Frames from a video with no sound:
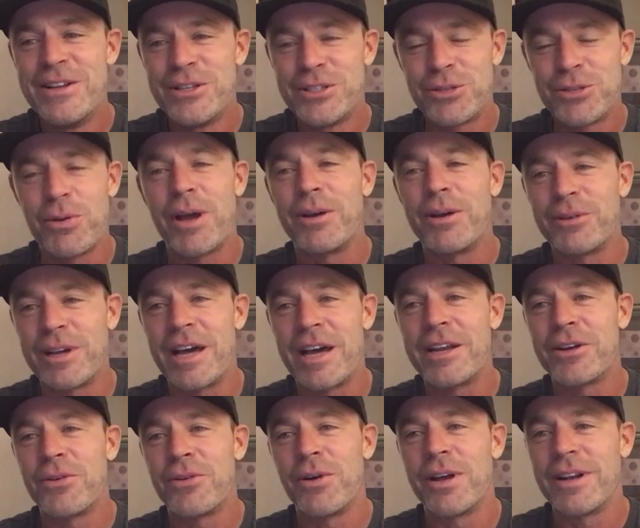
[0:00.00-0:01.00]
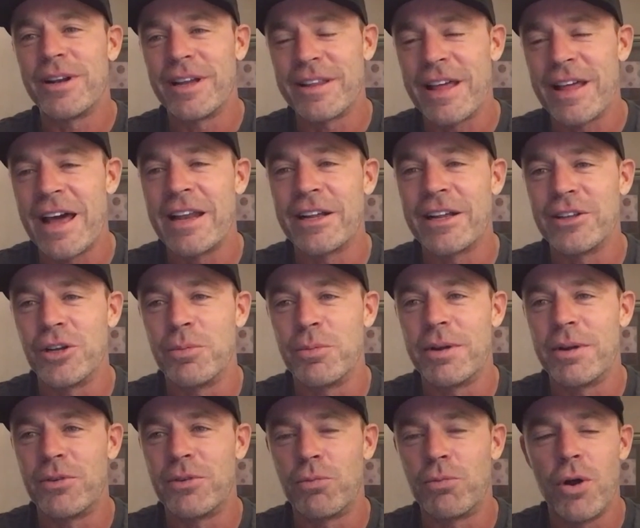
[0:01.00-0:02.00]
So I'll kind of go out like that, like a little
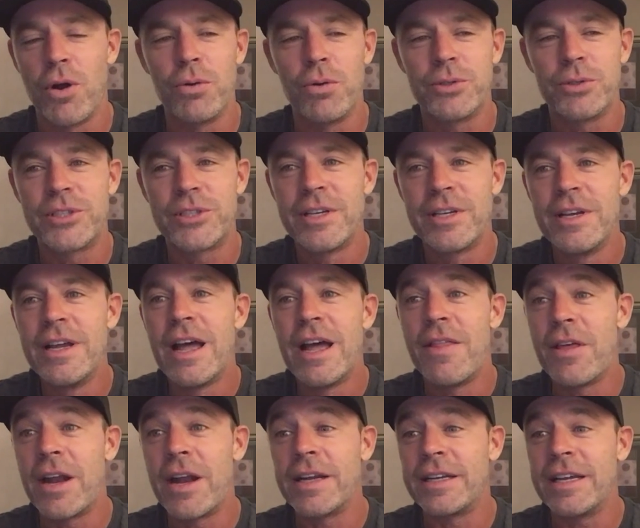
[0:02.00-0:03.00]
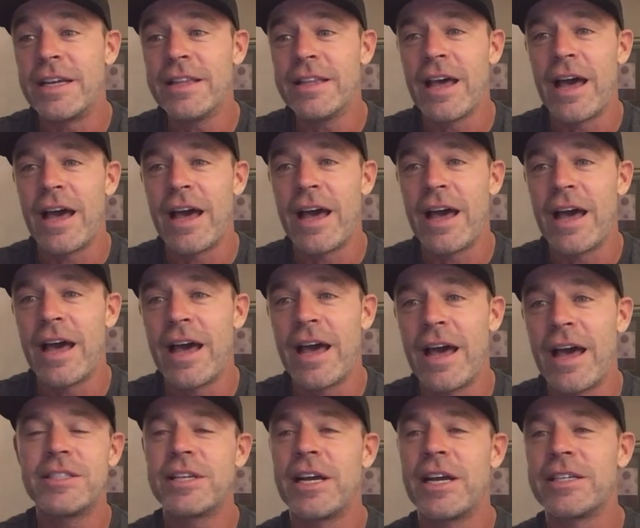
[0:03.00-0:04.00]
bit of a roast. And then I did that, and
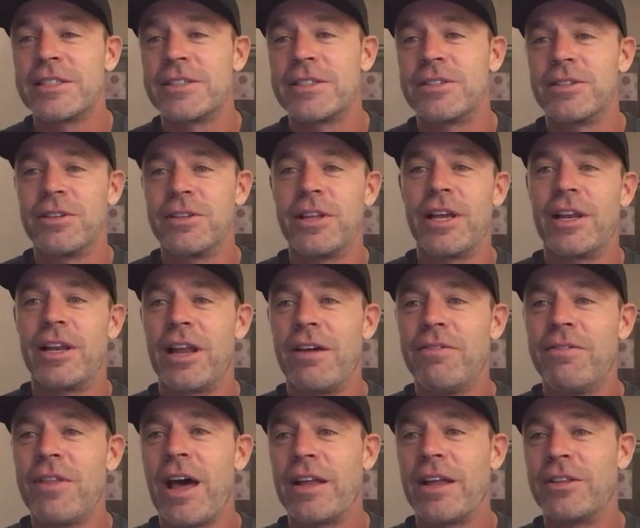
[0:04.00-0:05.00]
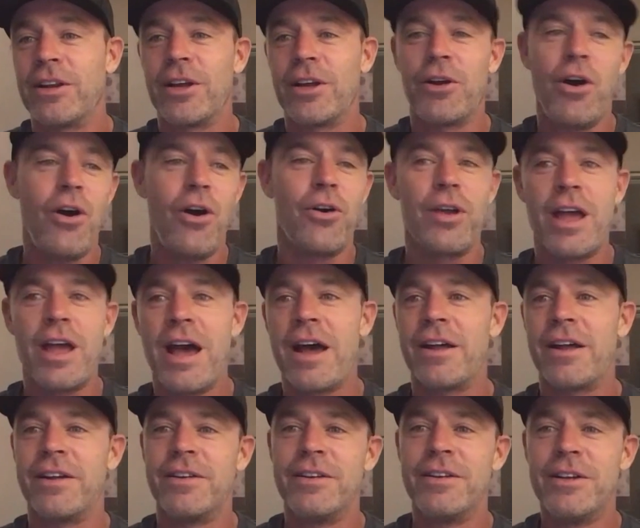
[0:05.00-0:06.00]
then these guys, they love that. They're like, oh,
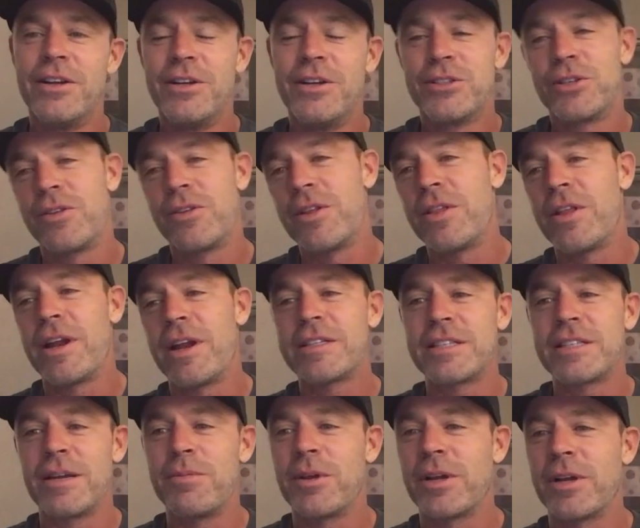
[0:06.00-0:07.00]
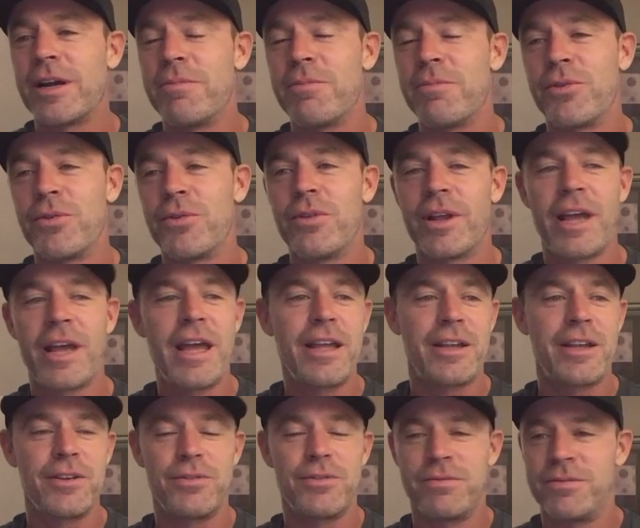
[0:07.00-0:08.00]
yeah. So then the next time they come through, they're like, hey,
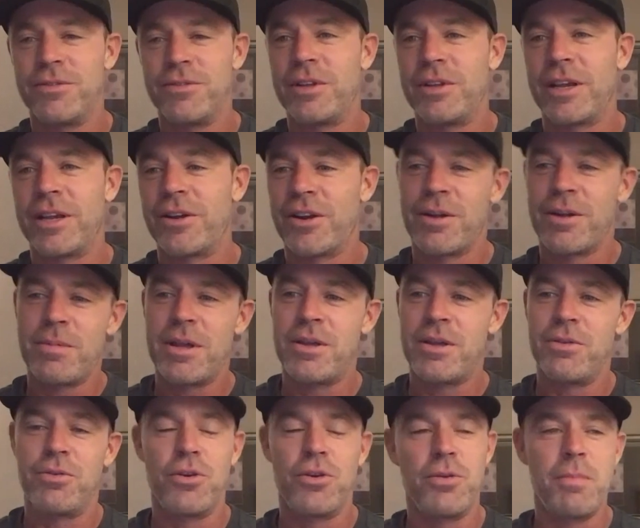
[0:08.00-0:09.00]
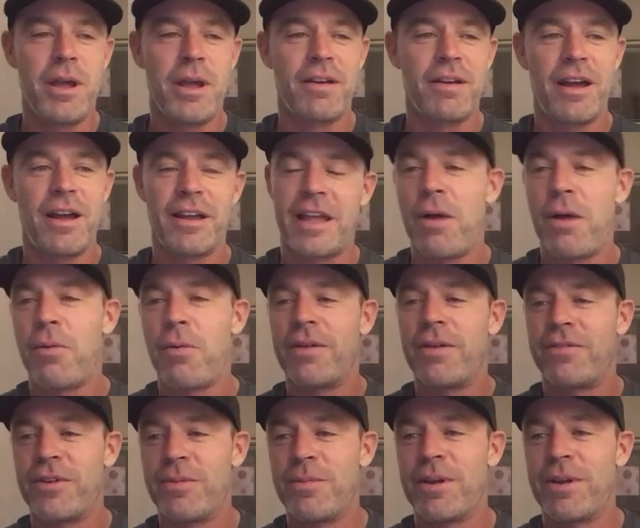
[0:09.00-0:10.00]
you're going to be, who you making? I can't
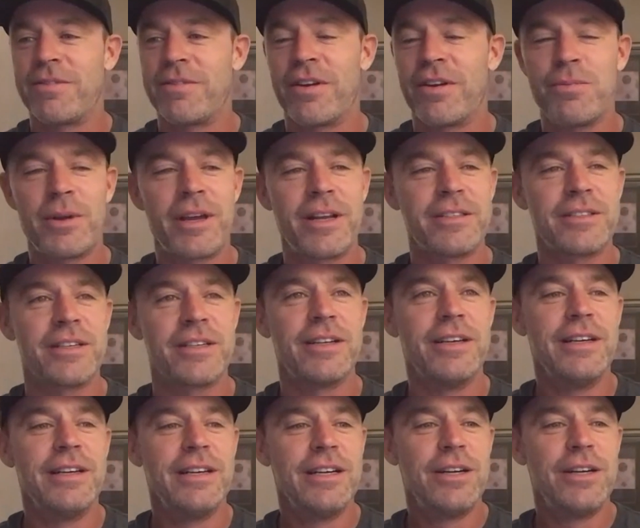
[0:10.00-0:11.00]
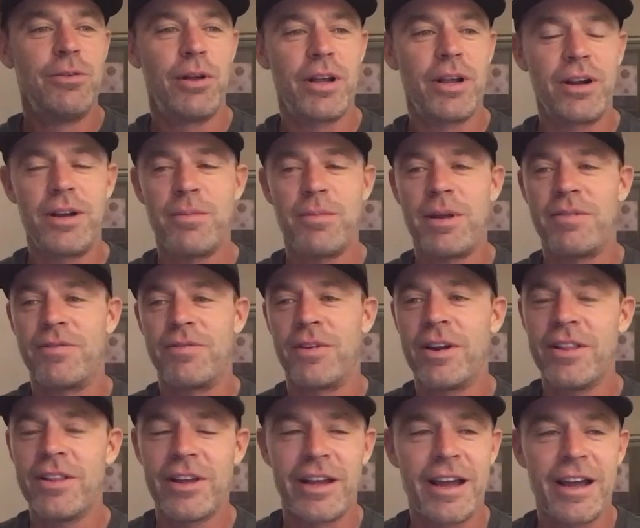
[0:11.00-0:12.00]
wait for you to make fun of them again. I was like, well, I already make
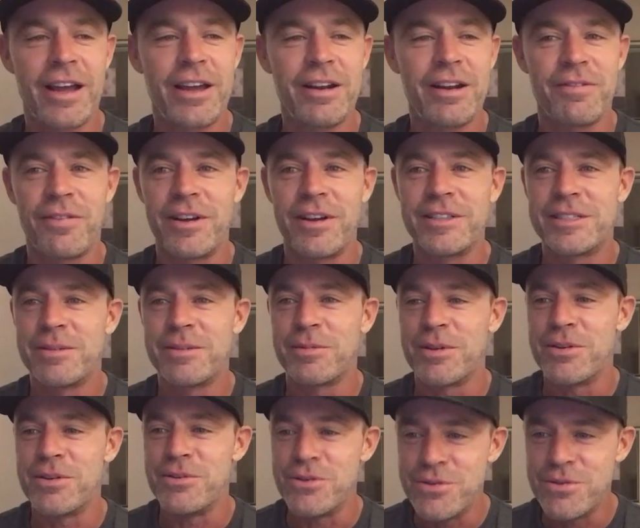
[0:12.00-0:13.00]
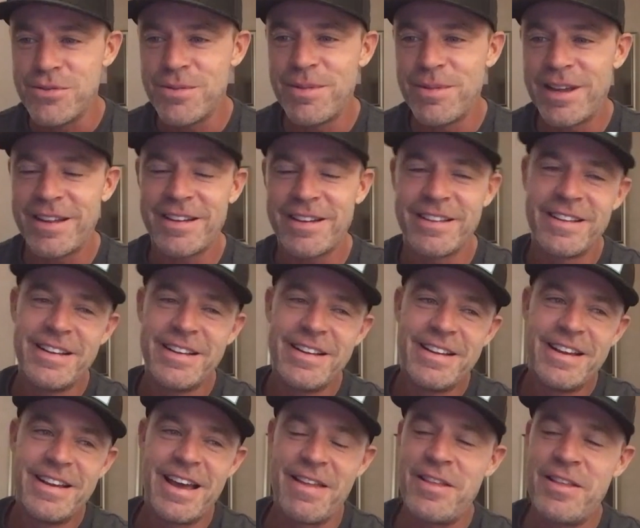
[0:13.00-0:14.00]
fun of that guy. I got to find something new to make.
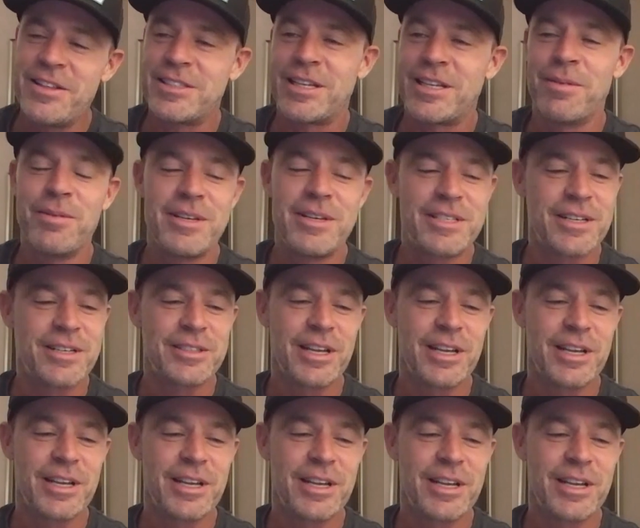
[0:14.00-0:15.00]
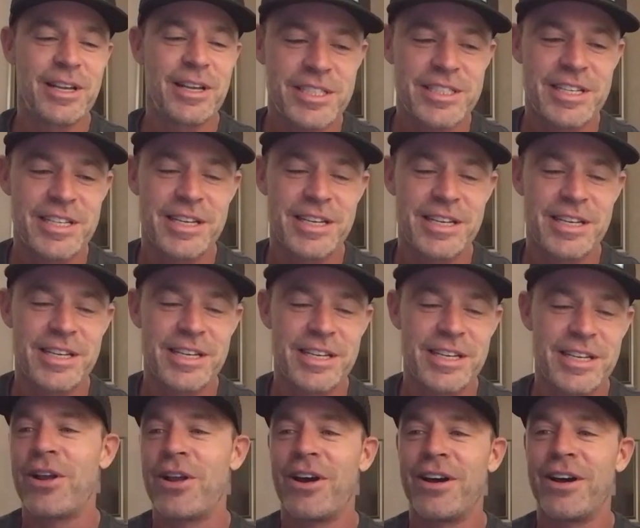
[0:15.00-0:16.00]
And then some of these, I was like, oh, this is getting
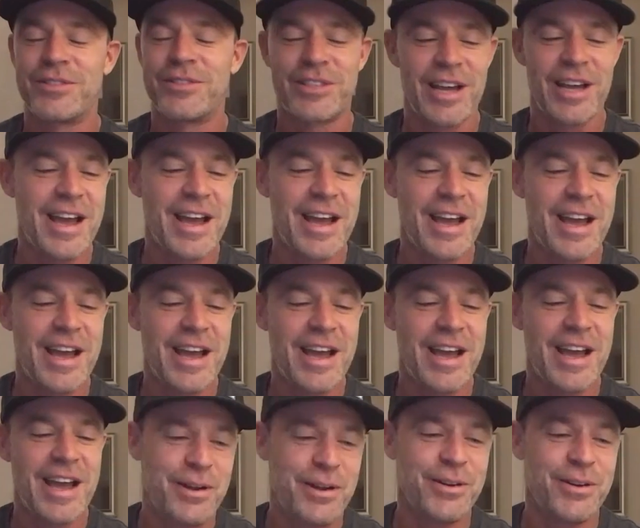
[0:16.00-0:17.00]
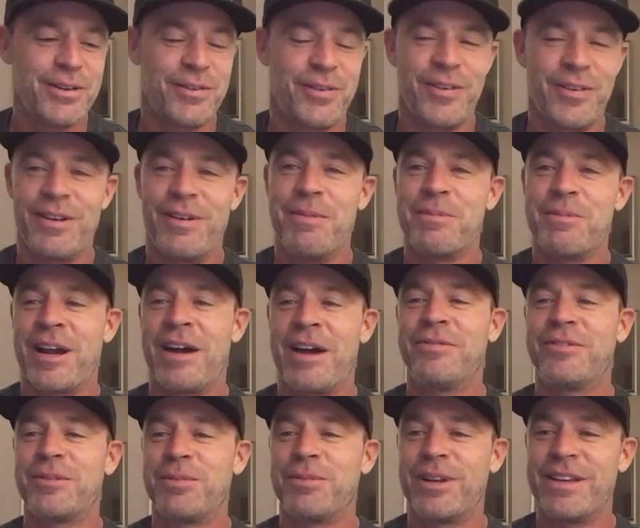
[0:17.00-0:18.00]
pretty offside. I don't know if I'm
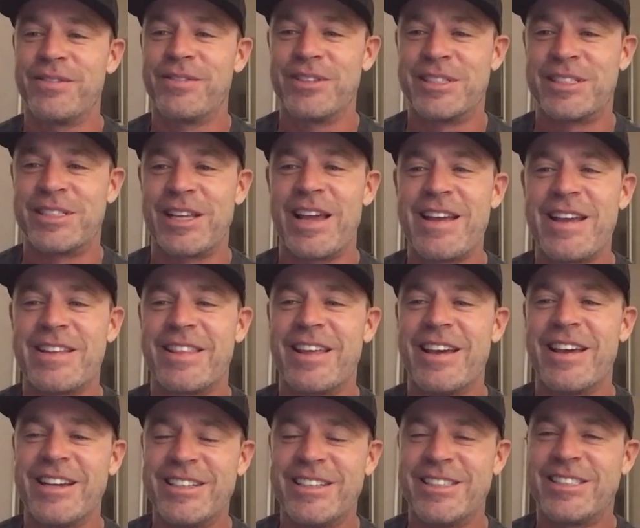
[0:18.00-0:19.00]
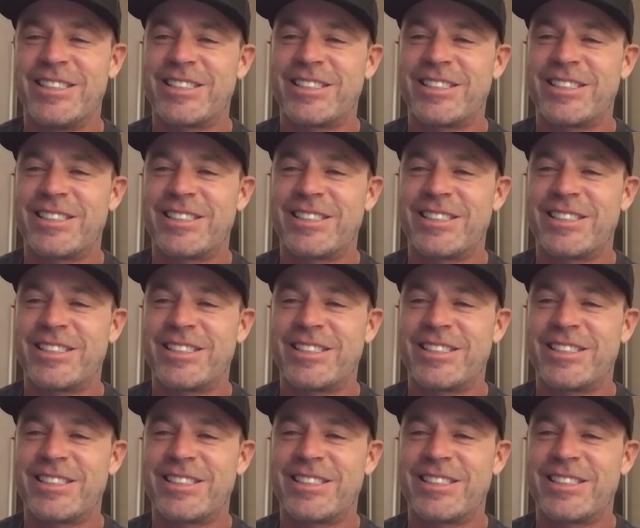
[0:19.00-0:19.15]
comfortable even saying this.